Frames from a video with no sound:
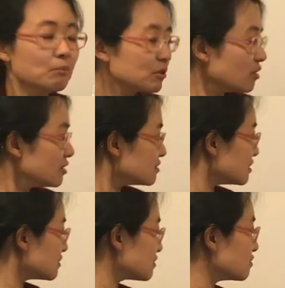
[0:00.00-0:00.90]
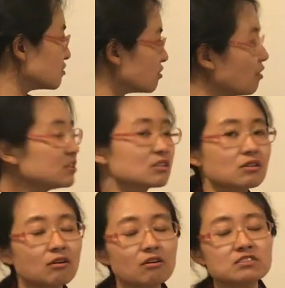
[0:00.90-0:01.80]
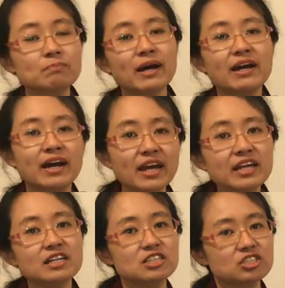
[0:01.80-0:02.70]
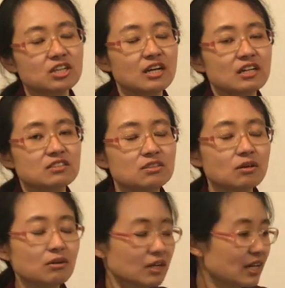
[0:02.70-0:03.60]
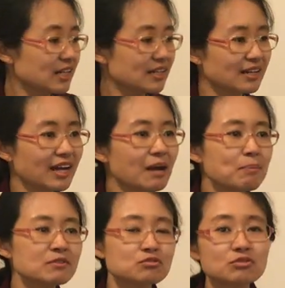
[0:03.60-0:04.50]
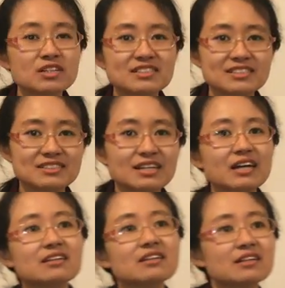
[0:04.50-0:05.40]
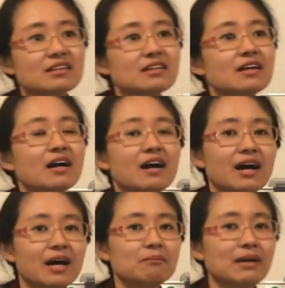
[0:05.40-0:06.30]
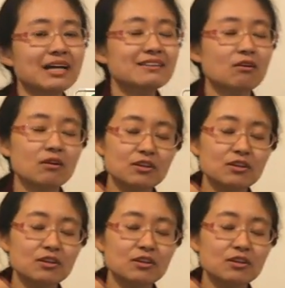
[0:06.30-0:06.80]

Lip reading: Because this is not caused by age, so it happens really suddenly, and